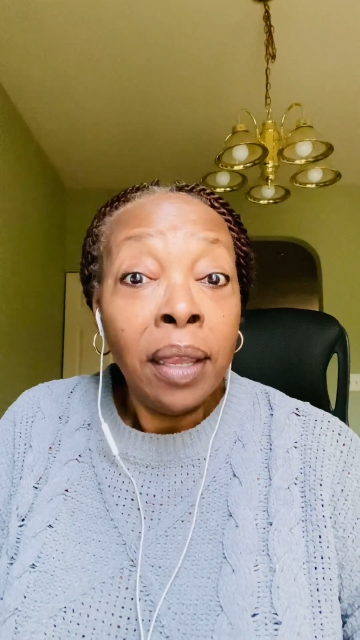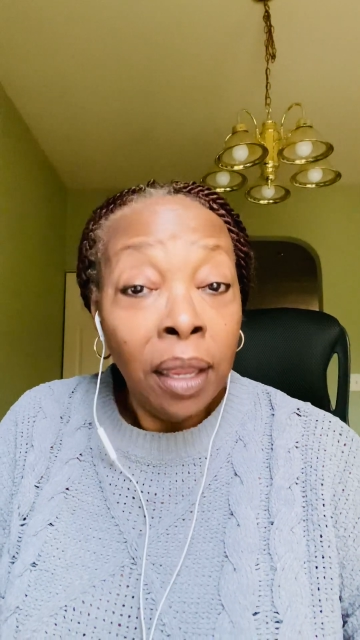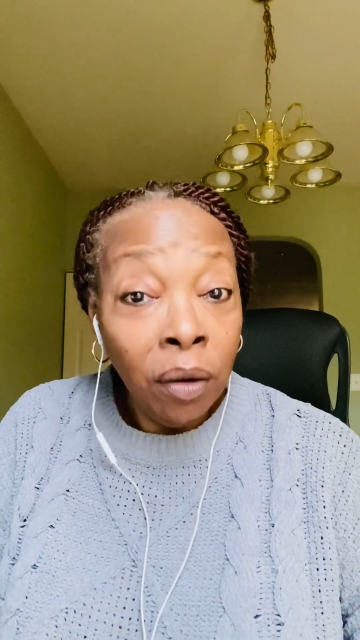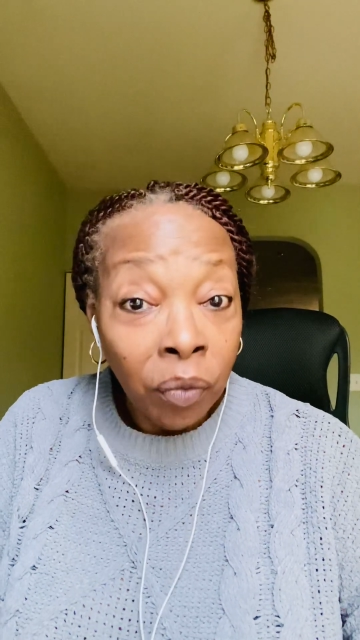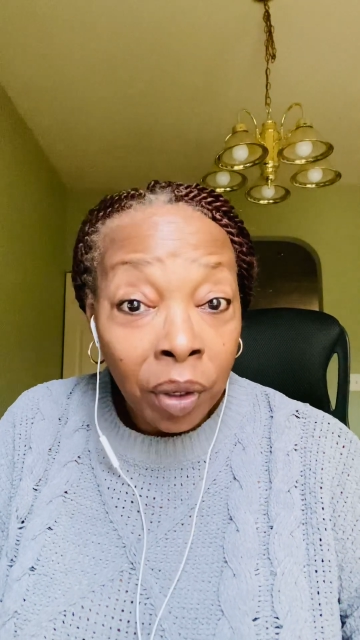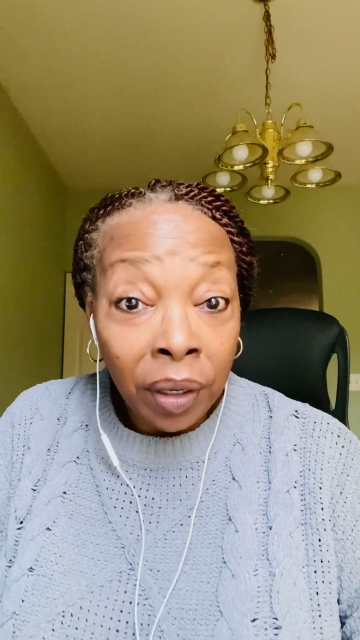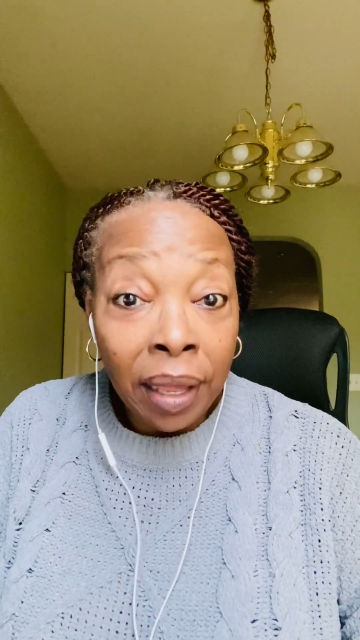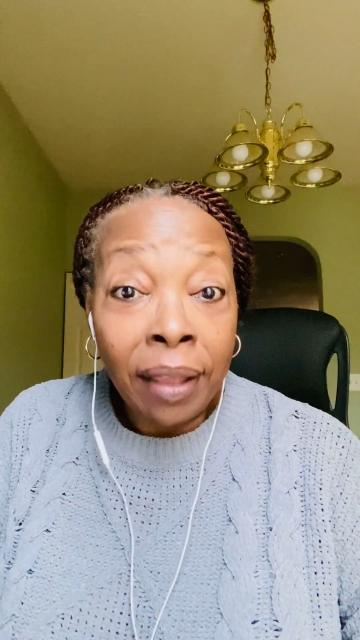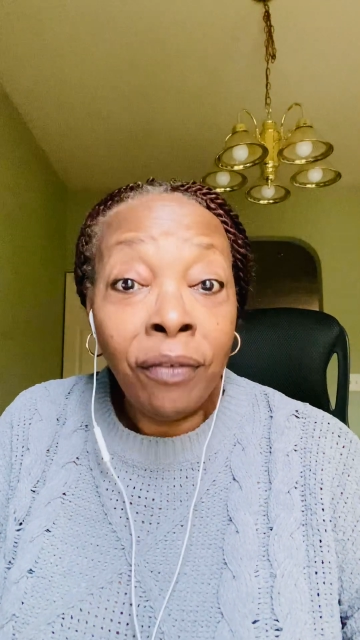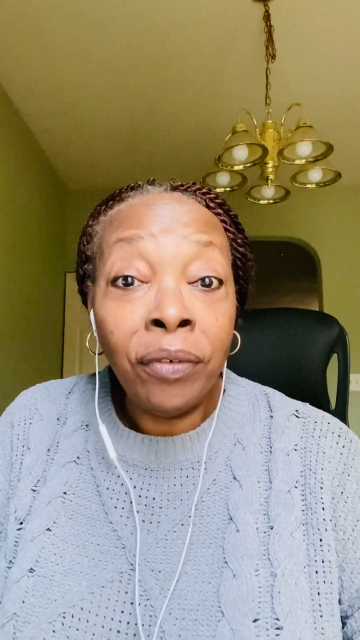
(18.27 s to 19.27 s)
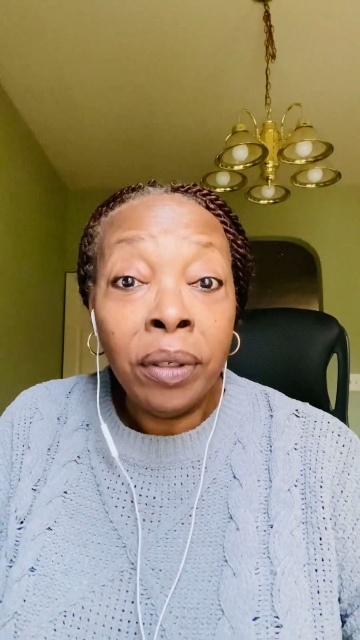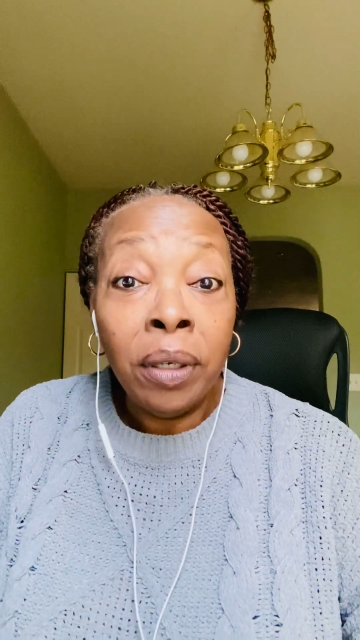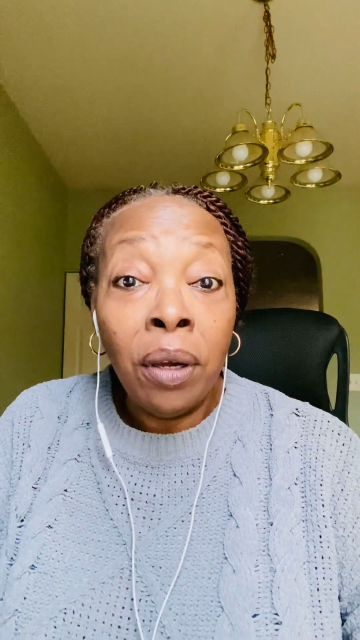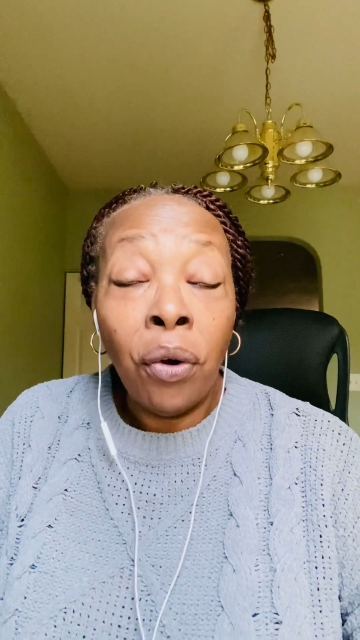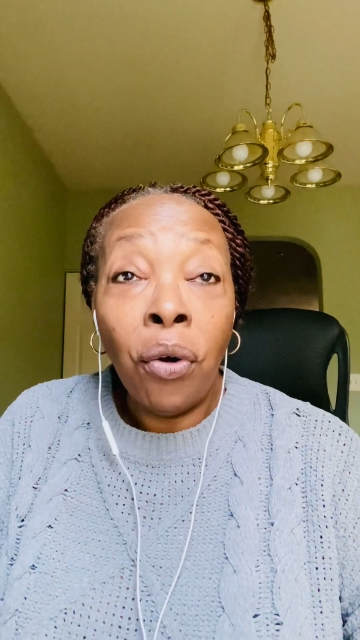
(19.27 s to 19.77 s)
in real life
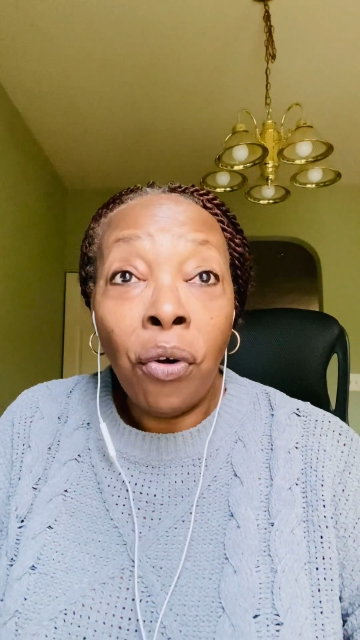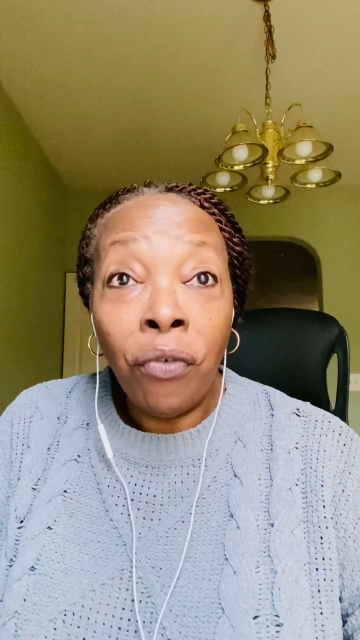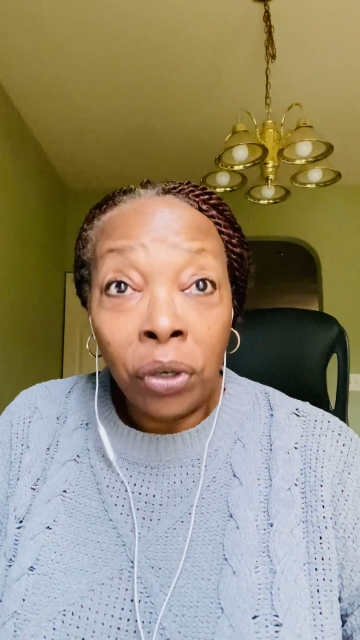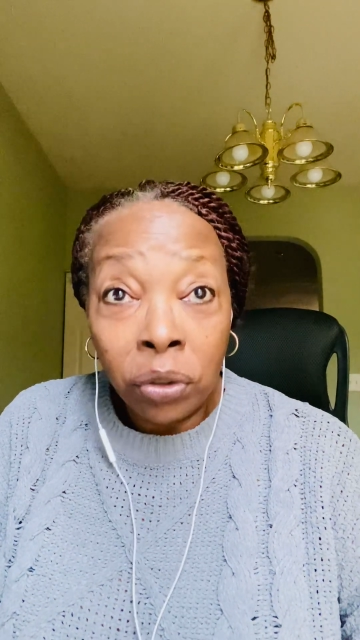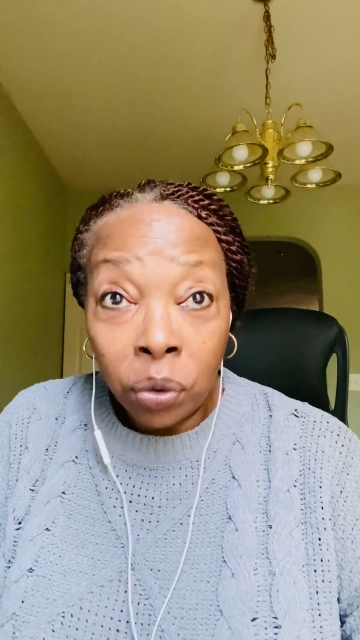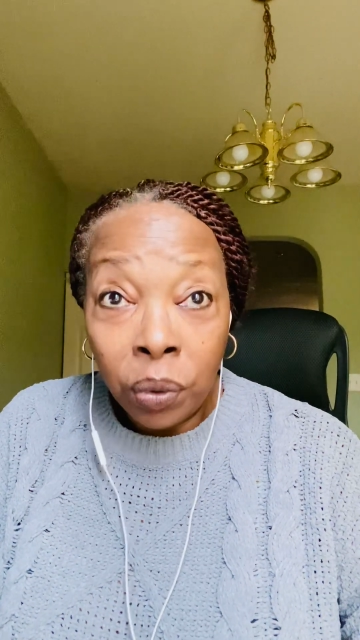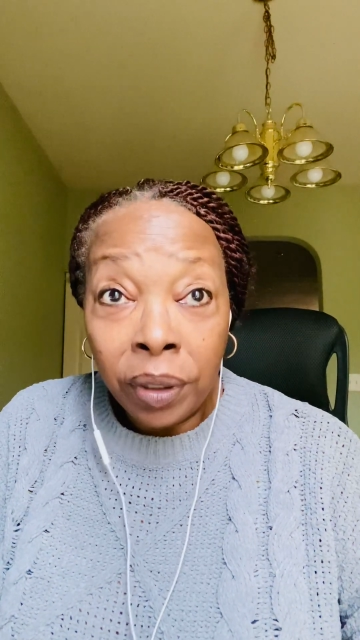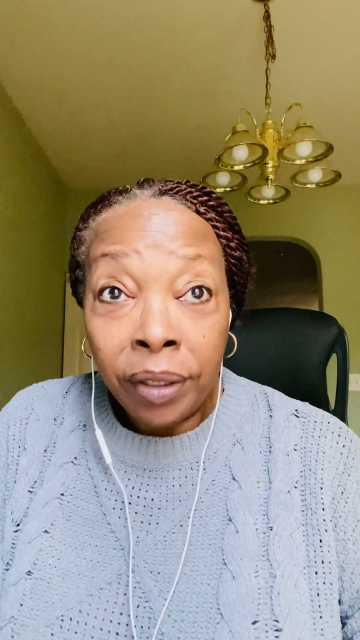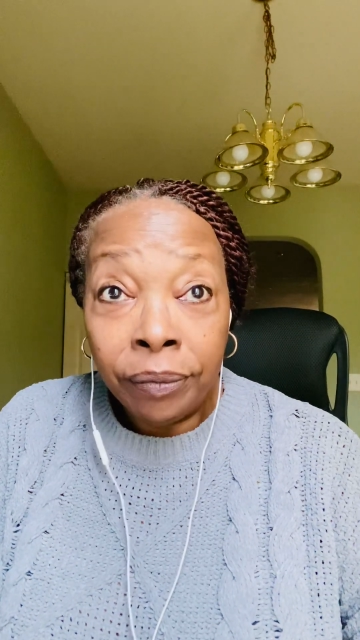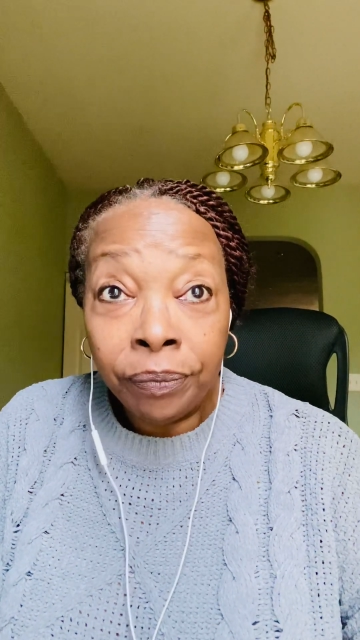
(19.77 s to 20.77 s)
or virtually.